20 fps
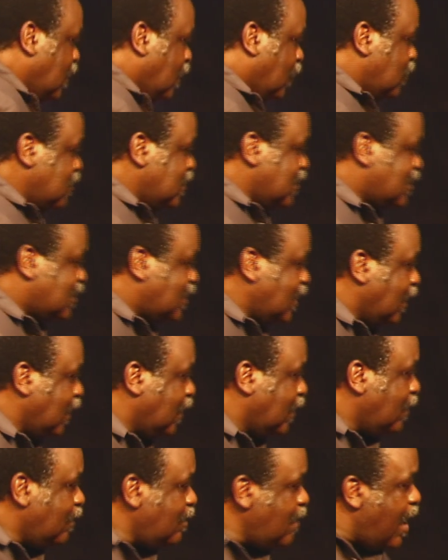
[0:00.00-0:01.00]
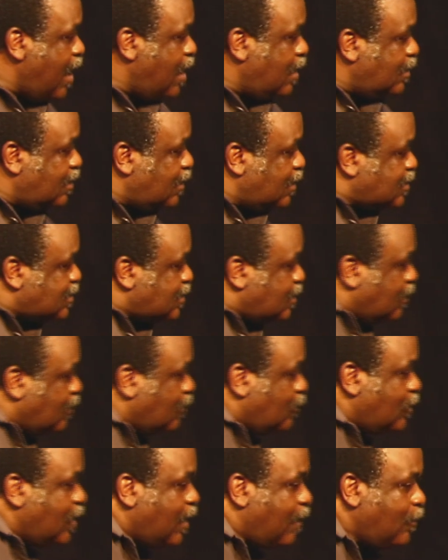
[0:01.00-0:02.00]
Who is singing? Yeah, that's,
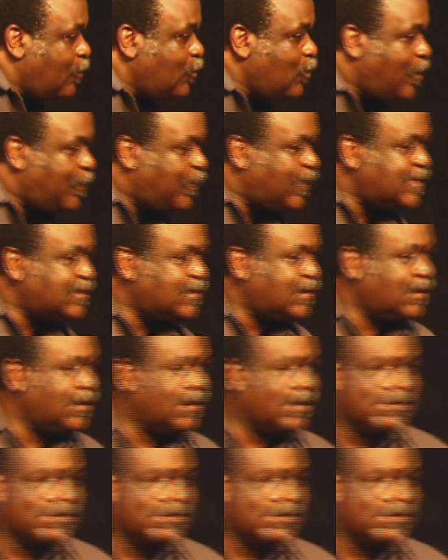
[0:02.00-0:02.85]
we are pastoring